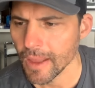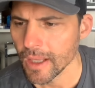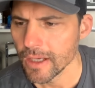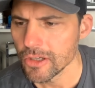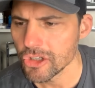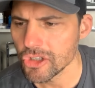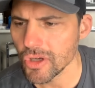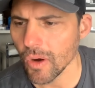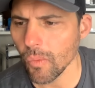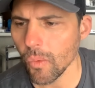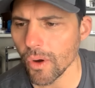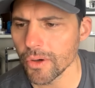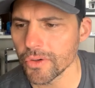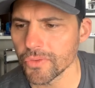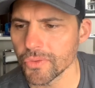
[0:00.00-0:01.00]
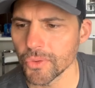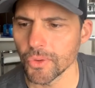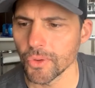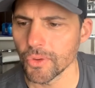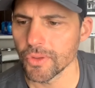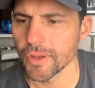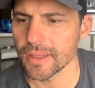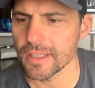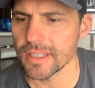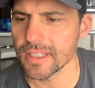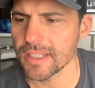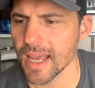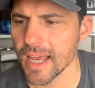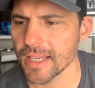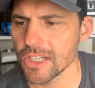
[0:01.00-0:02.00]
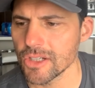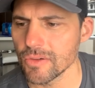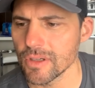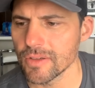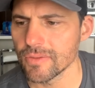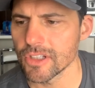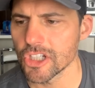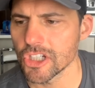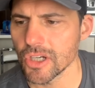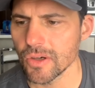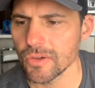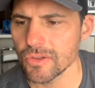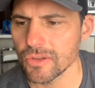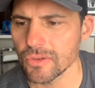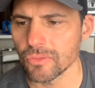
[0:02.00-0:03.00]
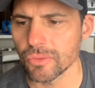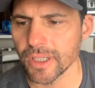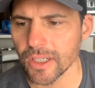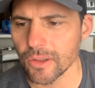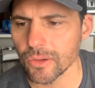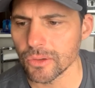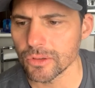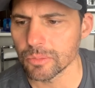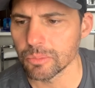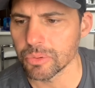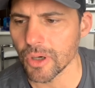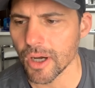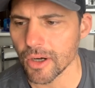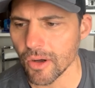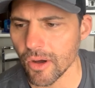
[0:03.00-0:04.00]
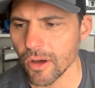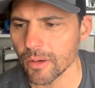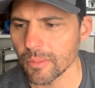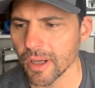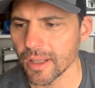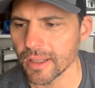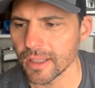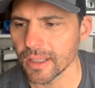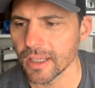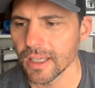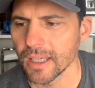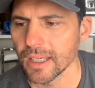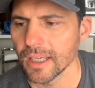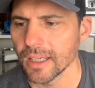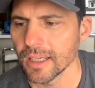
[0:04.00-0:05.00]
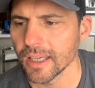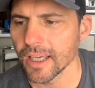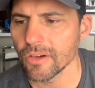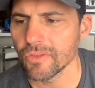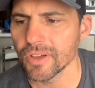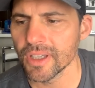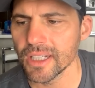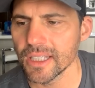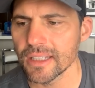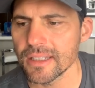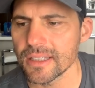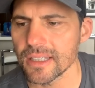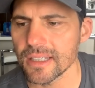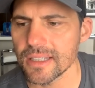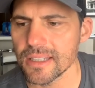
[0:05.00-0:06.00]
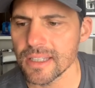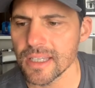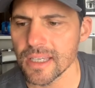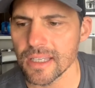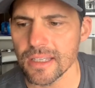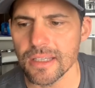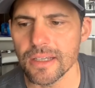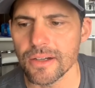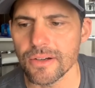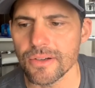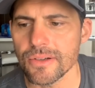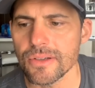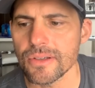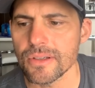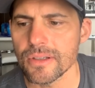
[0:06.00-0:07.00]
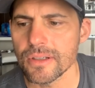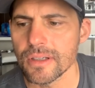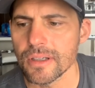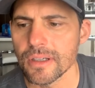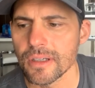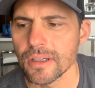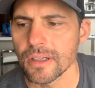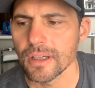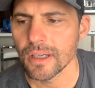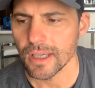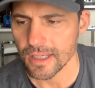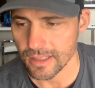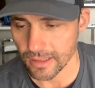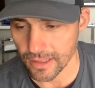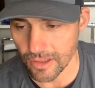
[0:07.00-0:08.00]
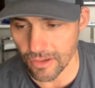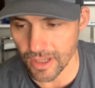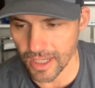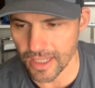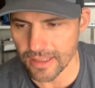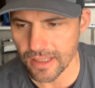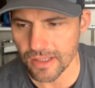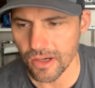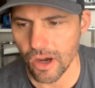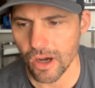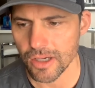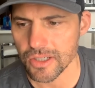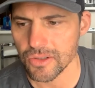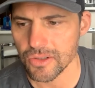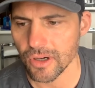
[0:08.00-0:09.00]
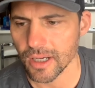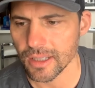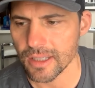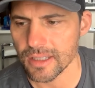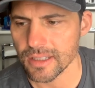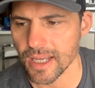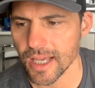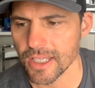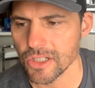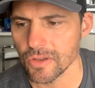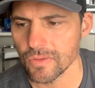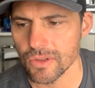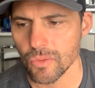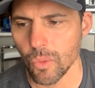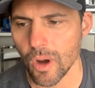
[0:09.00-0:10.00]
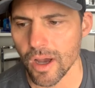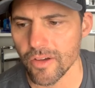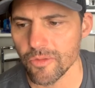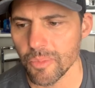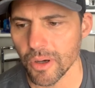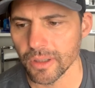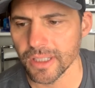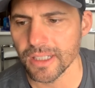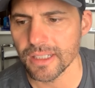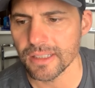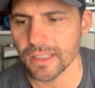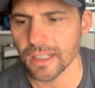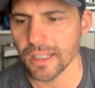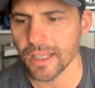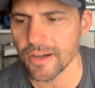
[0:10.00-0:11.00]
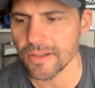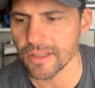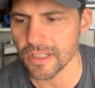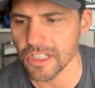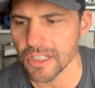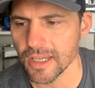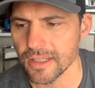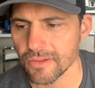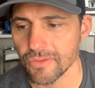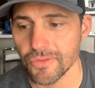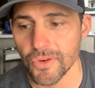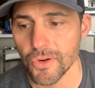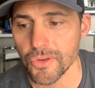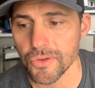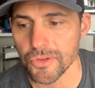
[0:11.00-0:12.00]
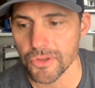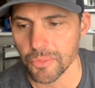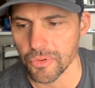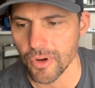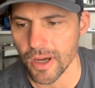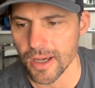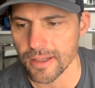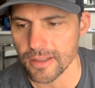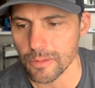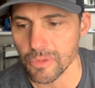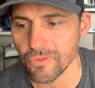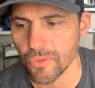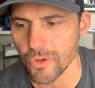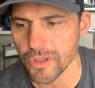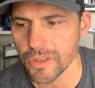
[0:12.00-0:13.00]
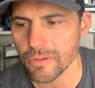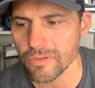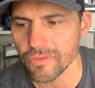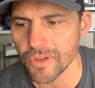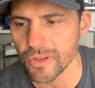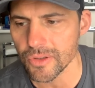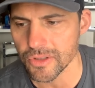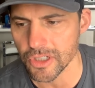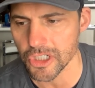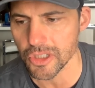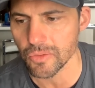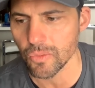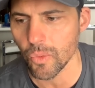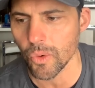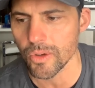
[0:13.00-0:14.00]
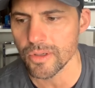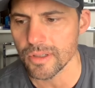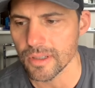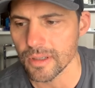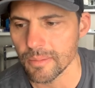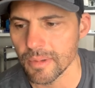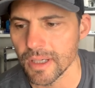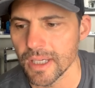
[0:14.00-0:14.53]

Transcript: so wonderful that the statue even shows the wrinkles brought on by the intervening 16 years. As Leo gazes awestruck at the statue of his wife, Paulina declares that she has a further surprise, and before she reveals it, she warns them